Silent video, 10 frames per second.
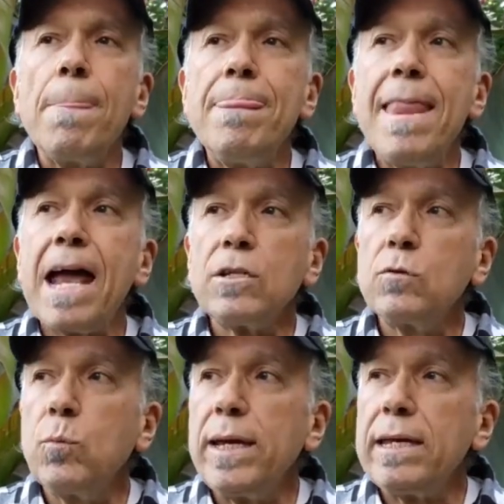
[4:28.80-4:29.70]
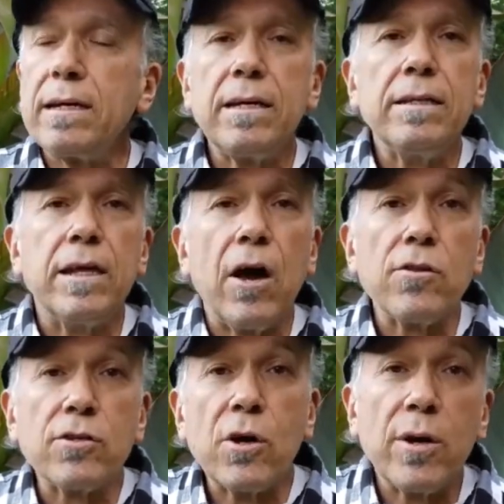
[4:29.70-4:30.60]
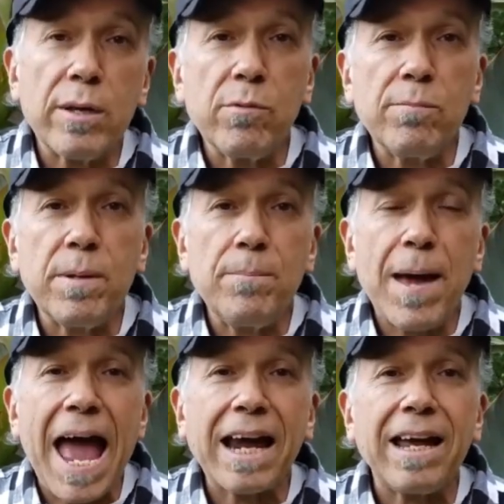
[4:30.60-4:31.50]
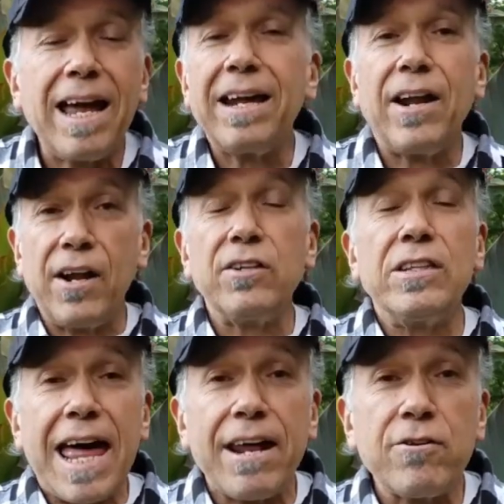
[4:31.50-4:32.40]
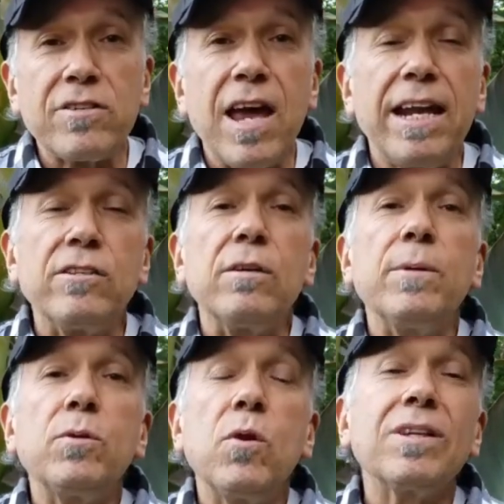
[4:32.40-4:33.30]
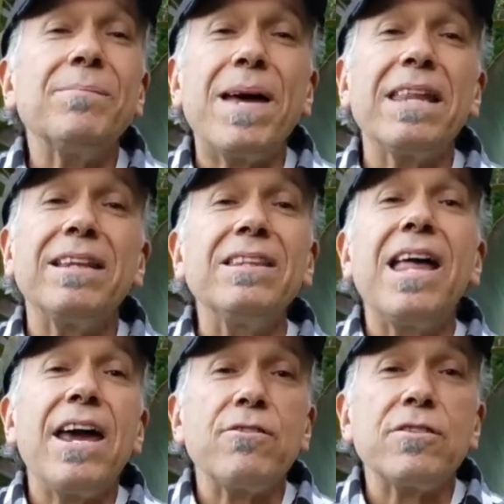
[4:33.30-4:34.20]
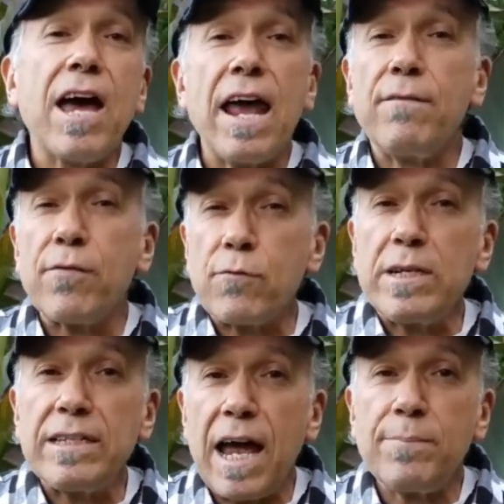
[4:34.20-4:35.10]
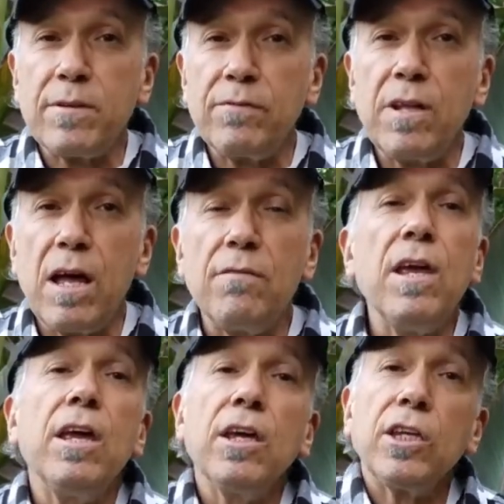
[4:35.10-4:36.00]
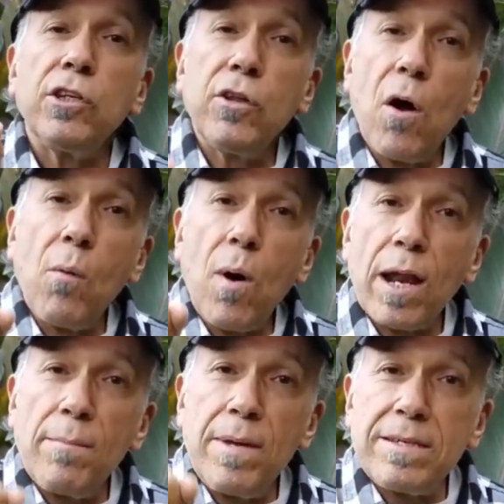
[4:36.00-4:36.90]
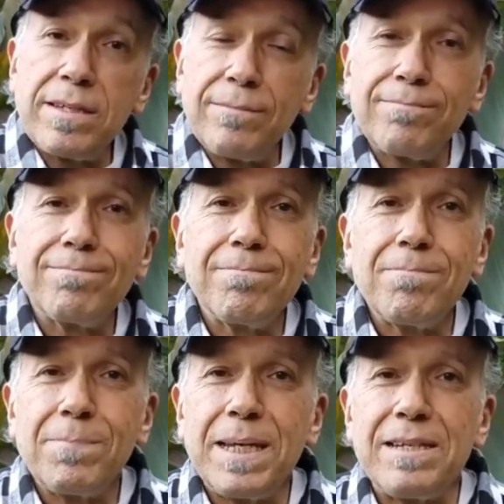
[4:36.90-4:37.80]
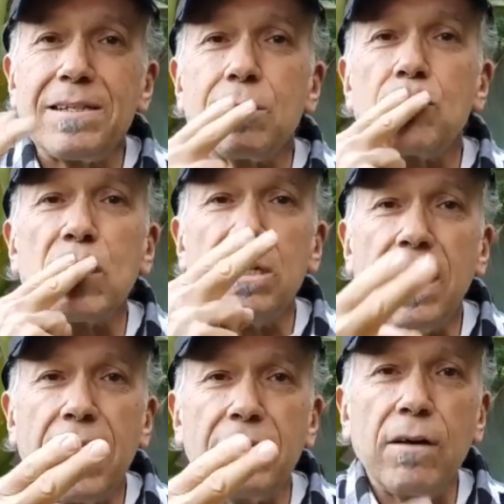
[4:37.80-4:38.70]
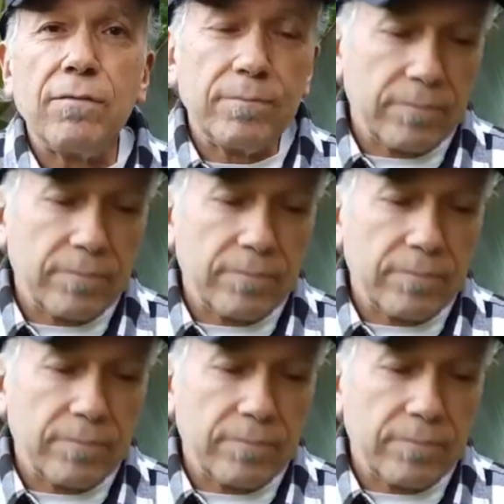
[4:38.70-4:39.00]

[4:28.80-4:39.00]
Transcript: Next week, the other Tony will be back, and on the lighter side, he's going to be talking about the lighter side of 3 types of love. You don't want to miss it. Peace and love.